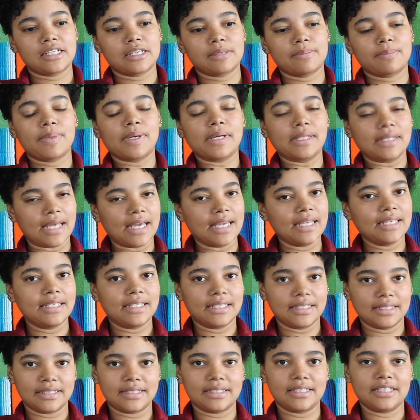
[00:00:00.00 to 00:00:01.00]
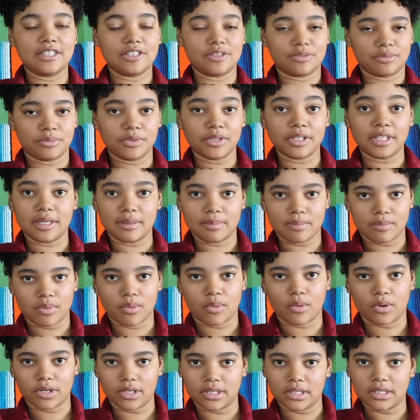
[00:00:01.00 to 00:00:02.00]
politeness is really
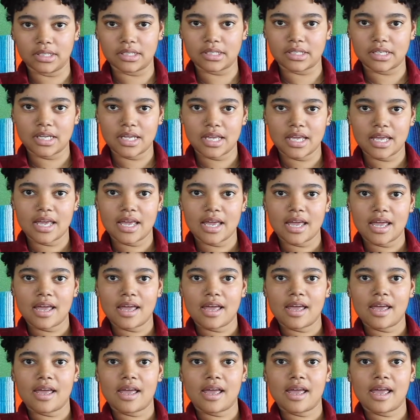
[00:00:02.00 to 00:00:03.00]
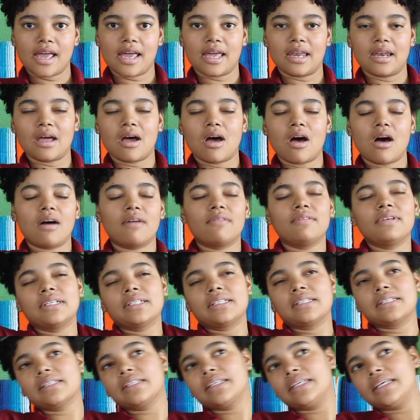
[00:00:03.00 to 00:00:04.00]
important. And I was
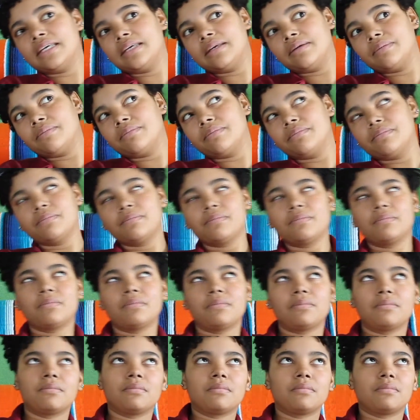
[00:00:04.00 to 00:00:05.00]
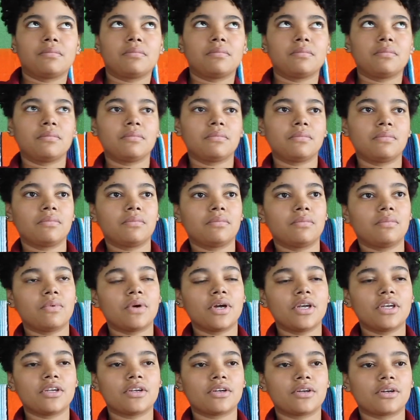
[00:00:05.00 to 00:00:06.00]
starting to ramble here, but
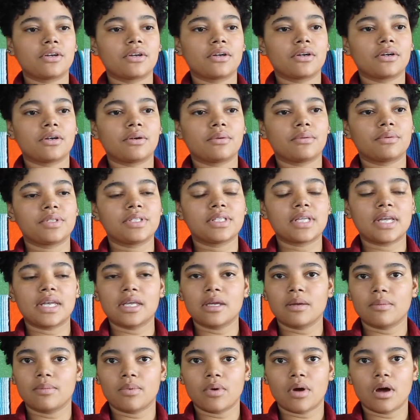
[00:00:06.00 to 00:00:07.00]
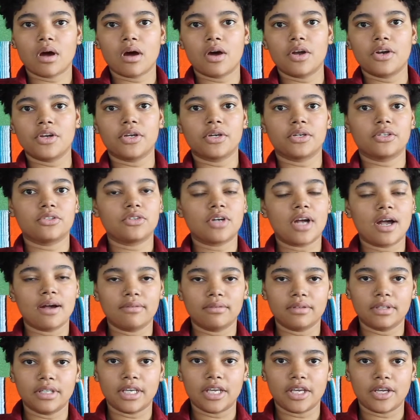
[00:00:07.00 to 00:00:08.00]
essentially what I was trying to say is that based off of
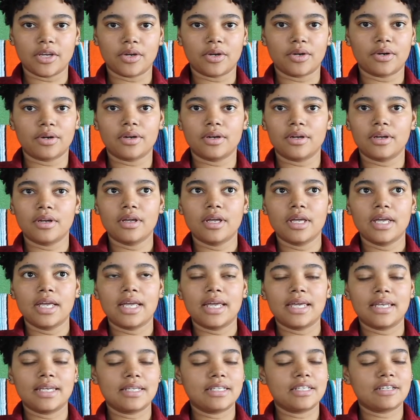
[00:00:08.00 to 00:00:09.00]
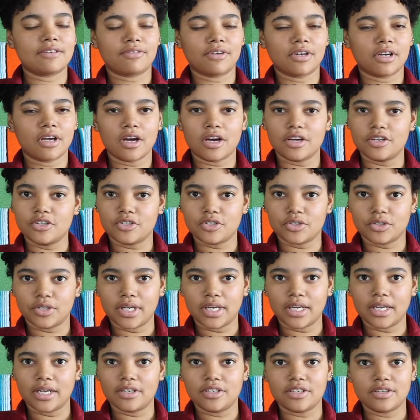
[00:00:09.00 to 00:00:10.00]
the interactions that I've had at SOAS so
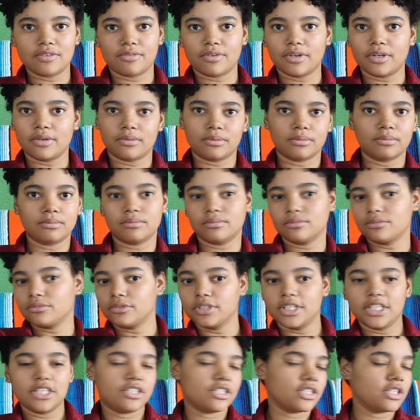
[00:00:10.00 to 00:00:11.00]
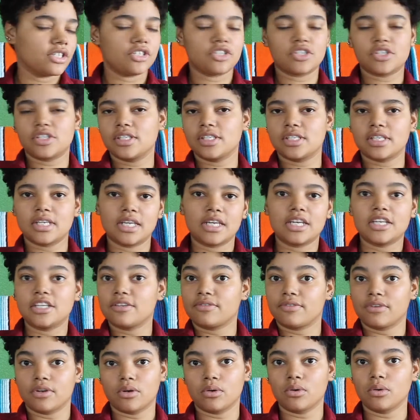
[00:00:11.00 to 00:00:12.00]
far, I've noticed that politeness and
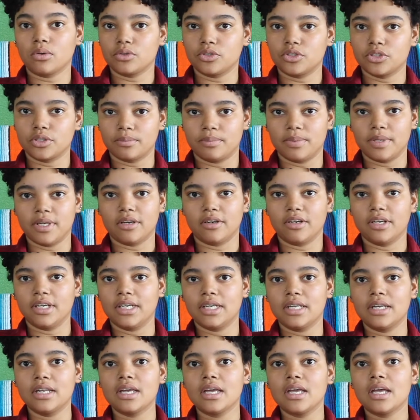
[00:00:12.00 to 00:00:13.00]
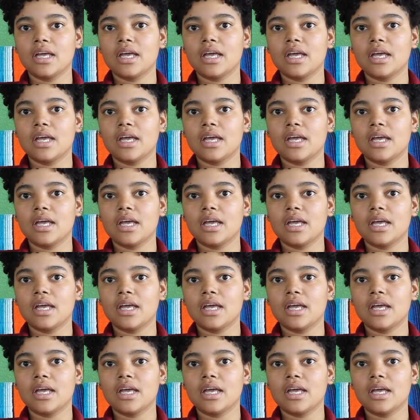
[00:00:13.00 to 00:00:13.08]
manners are highly valued.